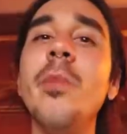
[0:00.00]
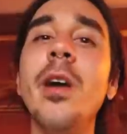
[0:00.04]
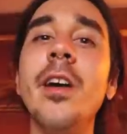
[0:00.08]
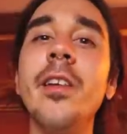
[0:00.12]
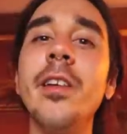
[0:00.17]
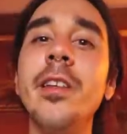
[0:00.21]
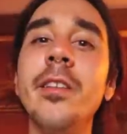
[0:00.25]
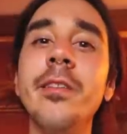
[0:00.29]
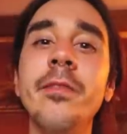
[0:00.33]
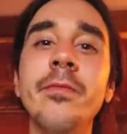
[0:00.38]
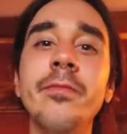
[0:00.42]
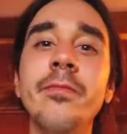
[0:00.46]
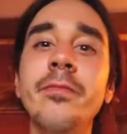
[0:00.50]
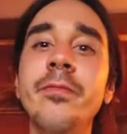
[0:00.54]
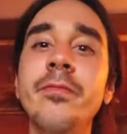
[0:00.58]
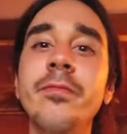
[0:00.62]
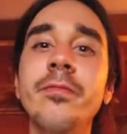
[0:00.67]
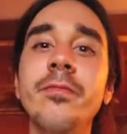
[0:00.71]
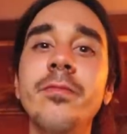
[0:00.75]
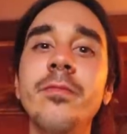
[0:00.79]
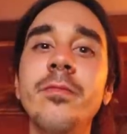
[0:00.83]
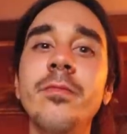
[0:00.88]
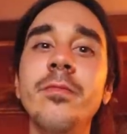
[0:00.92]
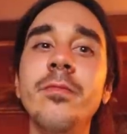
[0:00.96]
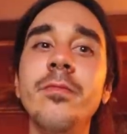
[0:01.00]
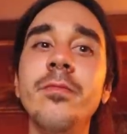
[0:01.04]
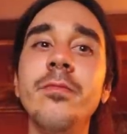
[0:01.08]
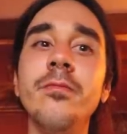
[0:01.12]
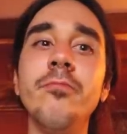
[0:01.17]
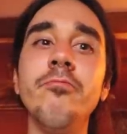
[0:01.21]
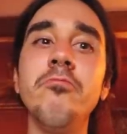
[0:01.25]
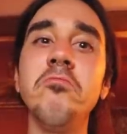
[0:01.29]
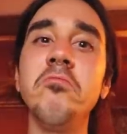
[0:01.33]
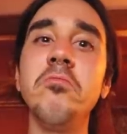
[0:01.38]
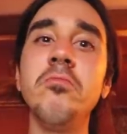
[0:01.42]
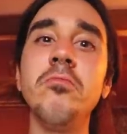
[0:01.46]
about it.
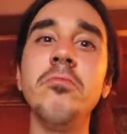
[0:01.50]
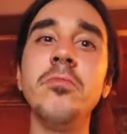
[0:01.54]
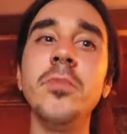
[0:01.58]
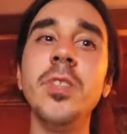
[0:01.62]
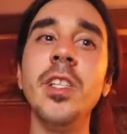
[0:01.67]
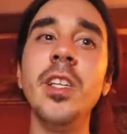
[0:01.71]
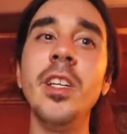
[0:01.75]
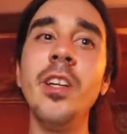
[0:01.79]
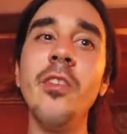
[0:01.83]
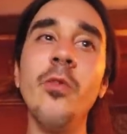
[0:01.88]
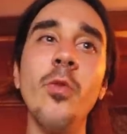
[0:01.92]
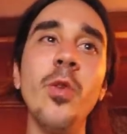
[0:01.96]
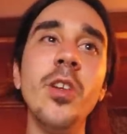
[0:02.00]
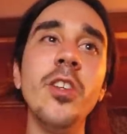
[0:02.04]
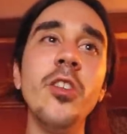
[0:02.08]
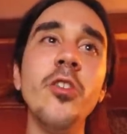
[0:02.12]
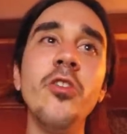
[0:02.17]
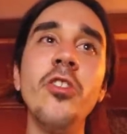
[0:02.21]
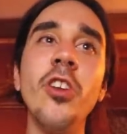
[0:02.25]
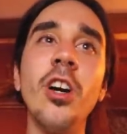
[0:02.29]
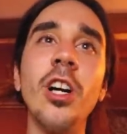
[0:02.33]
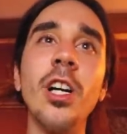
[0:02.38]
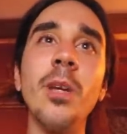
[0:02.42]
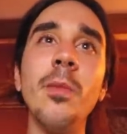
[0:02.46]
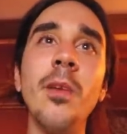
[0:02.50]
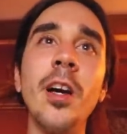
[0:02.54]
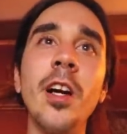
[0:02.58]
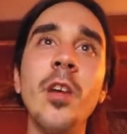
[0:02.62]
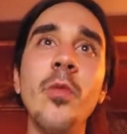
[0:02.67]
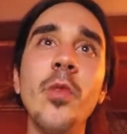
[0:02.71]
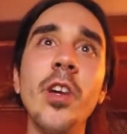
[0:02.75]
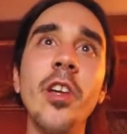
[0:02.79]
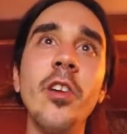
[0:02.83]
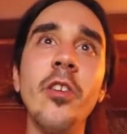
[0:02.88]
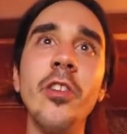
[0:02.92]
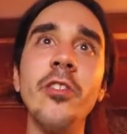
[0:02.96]
And if we do talk about
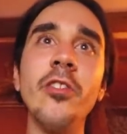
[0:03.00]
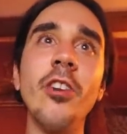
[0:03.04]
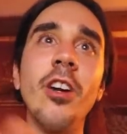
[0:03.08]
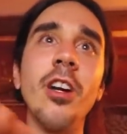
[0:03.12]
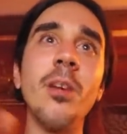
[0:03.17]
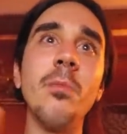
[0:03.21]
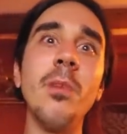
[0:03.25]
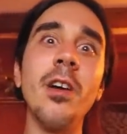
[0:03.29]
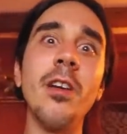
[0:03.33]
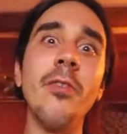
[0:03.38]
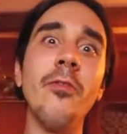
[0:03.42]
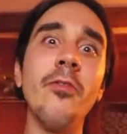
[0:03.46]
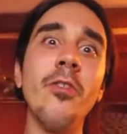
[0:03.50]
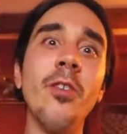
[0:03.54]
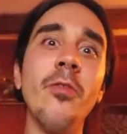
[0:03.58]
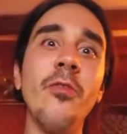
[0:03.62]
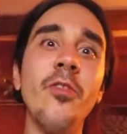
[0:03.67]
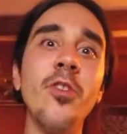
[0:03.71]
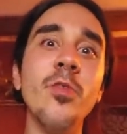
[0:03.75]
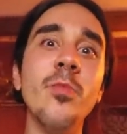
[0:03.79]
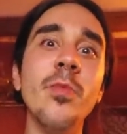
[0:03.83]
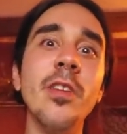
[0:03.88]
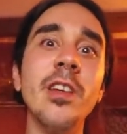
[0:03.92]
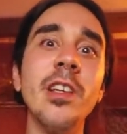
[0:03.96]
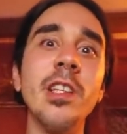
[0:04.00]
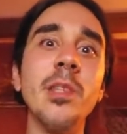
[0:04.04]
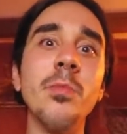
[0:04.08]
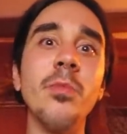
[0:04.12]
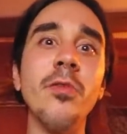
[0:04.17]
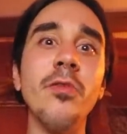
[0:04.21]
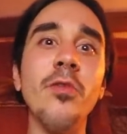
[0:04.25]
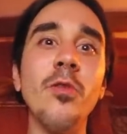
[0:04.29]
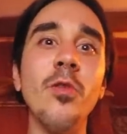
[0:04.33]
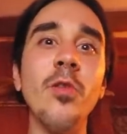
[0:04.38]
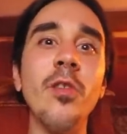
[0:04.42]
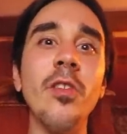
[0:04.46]
it, we can only talk about it for a few minutes
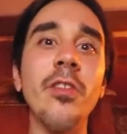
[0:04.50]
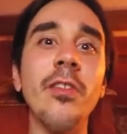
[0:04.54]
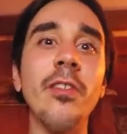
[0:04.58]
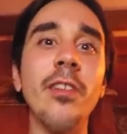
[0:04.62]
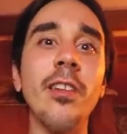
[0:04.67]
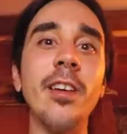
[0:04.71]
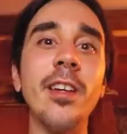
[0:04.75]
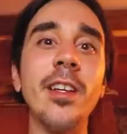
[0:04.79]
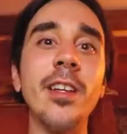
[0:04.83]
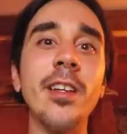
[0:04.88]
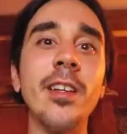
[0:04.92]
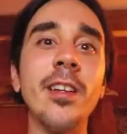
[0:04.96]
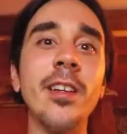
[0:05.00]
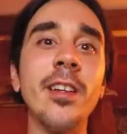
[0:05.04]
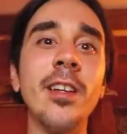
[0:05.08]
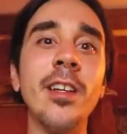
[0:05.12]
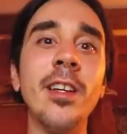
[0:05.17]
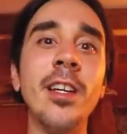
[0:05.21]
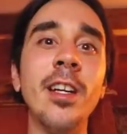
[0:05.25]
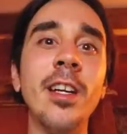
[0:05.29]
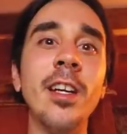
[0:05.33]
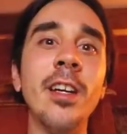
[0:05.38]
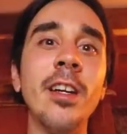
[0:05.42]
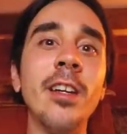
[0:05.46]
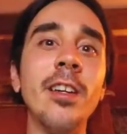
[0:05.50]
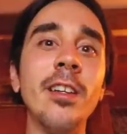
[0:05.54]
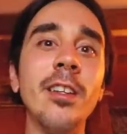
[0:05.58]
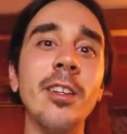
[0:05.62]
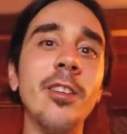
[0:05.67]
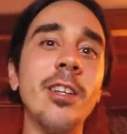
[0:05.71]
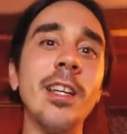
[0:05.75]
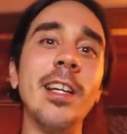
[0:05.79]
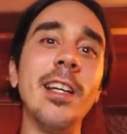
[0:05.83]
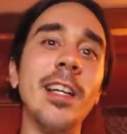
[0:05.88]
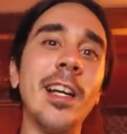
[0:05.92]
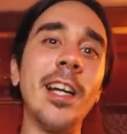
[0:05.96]
before it's like,
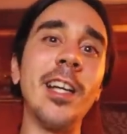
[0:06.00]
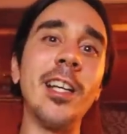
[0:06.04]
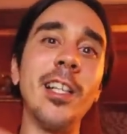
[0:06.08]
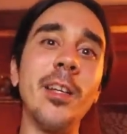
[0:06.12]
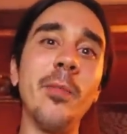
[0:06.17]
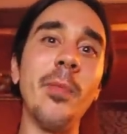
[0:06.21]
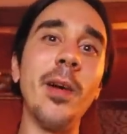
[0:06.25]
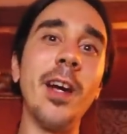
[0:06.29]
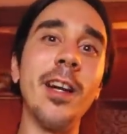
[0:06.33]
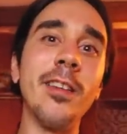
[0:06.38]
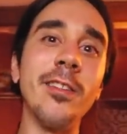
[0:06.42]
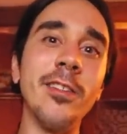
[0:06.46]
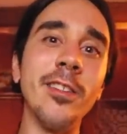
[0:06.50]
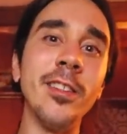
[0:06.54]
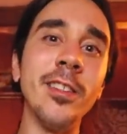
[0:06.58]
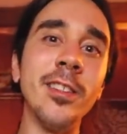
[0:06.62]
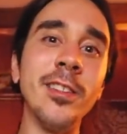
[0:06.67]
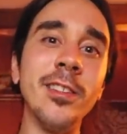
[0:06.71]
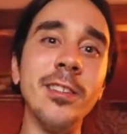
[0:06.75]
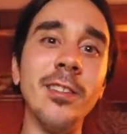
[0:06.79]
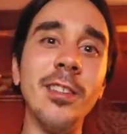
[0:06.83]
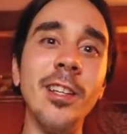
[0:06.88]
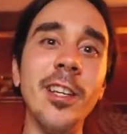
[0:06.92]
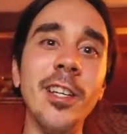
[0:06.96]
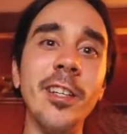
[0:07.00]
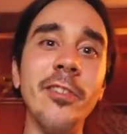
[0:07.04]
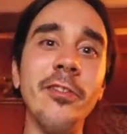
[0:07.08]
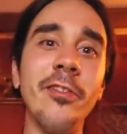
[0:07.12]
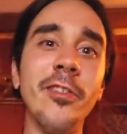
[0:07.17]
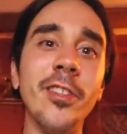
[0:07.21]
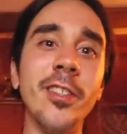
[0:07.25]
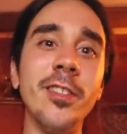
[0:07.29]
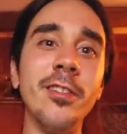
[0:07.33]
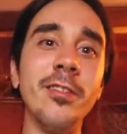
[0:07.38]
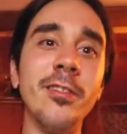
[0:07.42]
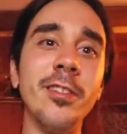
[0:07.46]
okay, I gotta get back to life
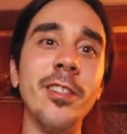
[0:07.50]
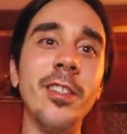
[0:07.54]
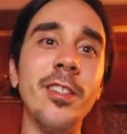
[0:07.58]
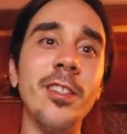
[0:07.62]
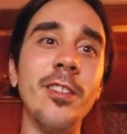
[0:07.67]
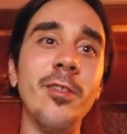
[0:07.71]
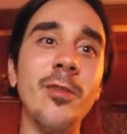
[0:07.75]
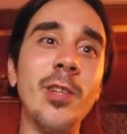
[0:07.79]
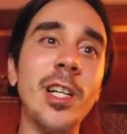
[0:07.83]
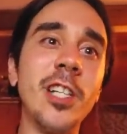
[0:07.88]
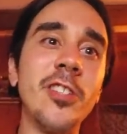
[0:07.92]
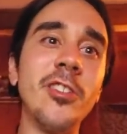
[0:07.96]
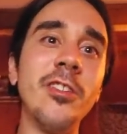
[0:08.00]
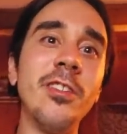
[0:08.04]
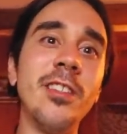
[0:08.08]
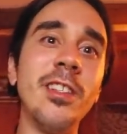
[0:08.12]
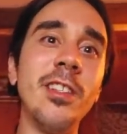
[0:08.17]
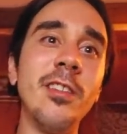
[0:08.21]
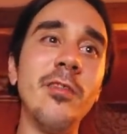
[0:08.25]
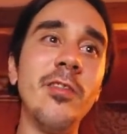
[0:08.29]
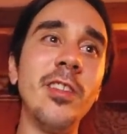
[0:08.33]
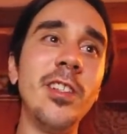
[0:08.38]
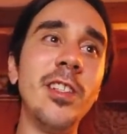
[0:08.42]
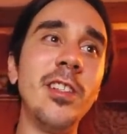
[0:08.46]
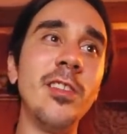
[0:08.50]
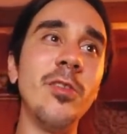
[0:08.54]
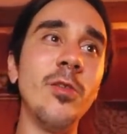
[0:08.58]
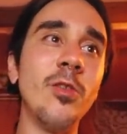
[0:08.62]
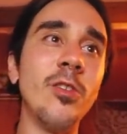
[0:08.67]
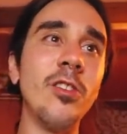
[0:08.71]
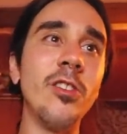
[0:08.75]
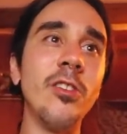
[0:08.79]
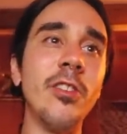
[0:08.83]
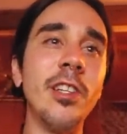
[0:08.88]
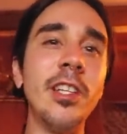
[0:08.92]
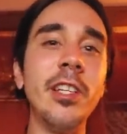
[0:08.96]
and, you know, watching TV
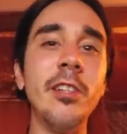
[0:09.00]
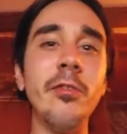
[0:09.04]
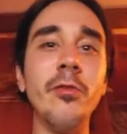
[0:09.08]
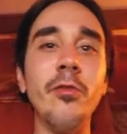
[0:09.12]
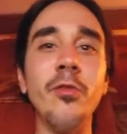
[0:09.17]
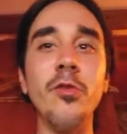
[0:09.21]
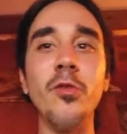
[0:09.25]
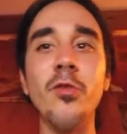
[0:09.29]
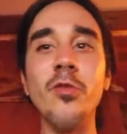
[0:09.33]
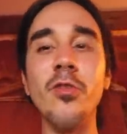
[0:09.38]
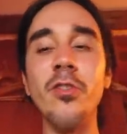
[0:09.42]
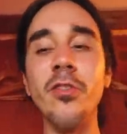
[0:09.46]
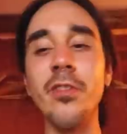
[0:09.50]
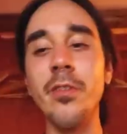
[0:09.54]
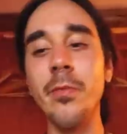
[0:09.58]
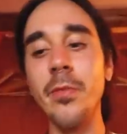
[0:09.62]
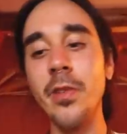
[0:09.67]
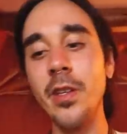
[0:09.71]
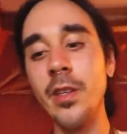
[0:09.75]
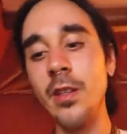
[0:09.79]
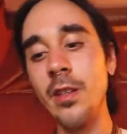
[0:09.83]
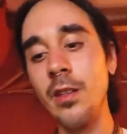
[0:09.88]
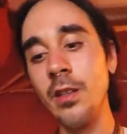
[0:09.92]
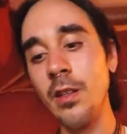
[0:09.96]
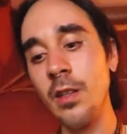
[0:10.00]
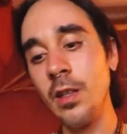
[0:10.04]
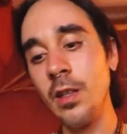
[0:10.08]
or eating food or something.